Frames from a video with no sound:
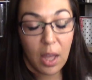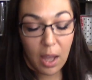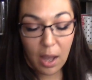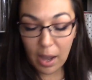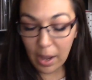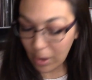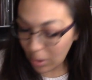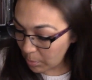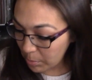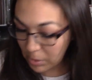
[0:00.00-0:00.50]

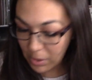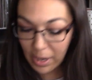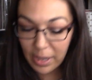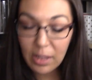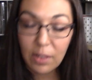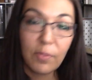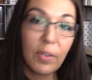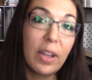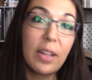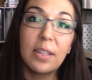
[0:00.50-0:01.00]
I hope you guys
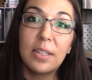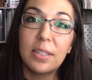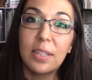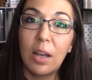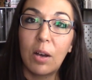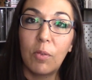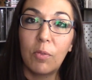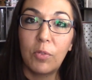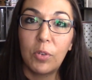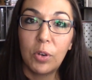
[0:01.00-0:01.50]
find this
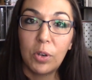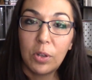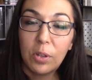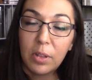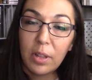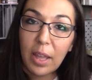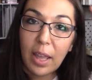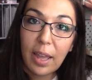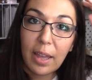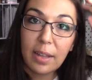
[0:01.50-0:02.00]
helpful,
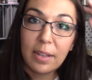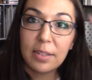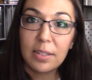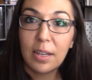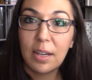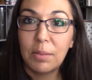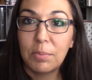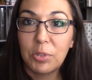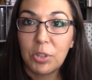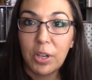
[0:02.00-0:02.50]
and
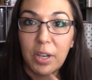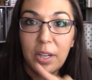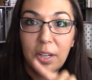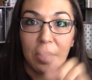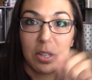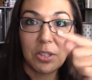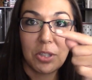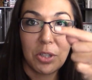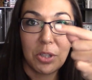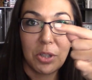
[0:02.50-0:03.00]
I'm trying
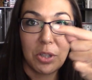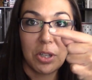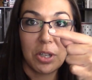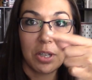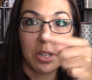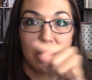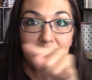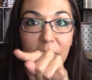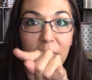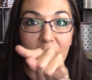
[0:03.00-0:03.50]
not to
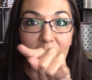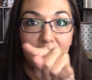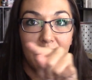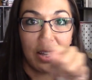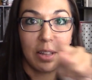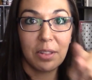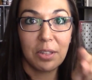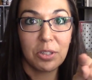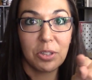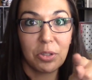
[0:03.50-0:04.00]
look
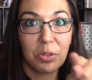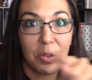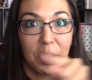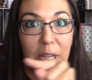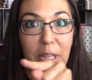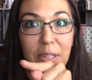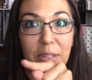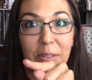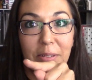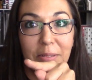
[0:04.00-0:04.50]
at the
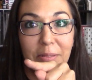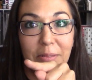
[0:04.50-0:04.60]
screen.